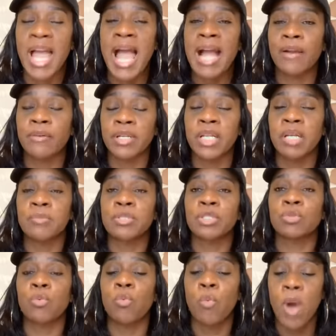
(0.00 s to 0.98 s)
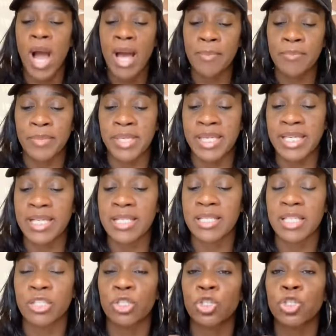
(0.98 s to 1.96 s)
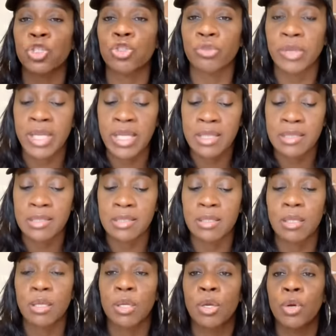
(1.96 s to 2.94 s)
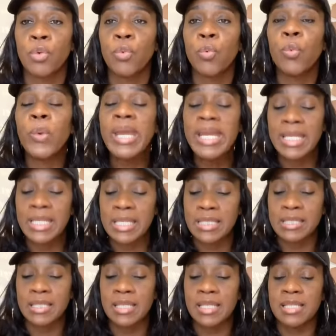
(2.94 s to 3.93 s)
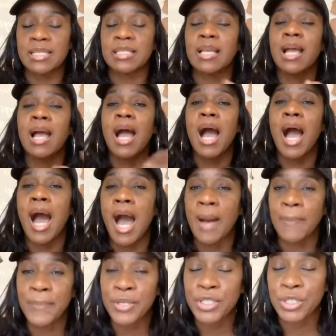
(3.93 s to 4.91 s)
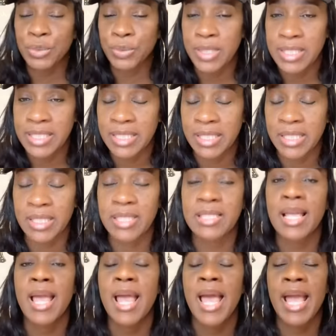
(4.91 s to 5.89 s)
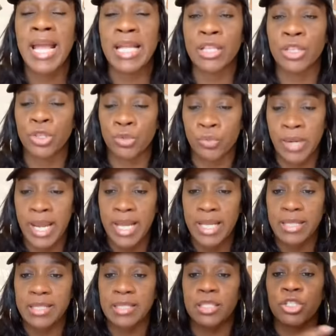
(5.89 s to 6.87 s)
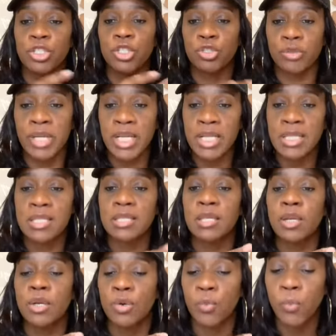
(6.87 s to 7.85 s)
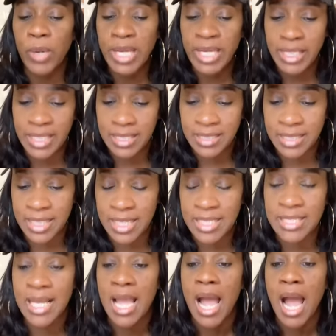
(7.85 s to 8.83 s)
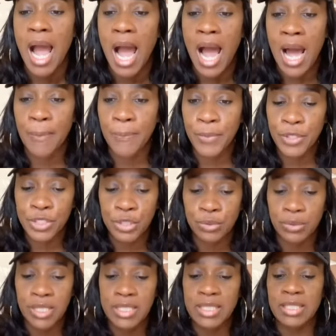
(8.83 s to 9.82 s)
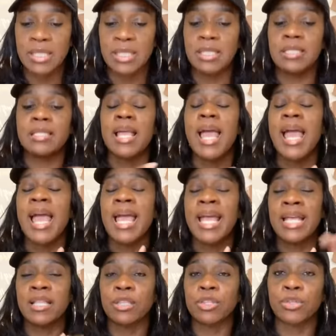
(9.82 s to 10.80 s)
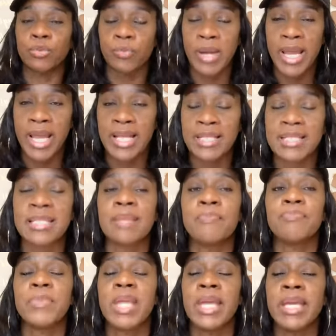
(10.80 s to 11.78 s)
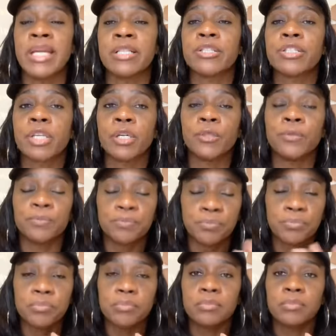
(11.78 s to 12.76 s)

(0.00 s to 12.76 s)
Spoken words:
acronym SWOT means is strengths, weaknesses, opportunities, and threats. Strengths, weaknesses, opportunities, and threats. And so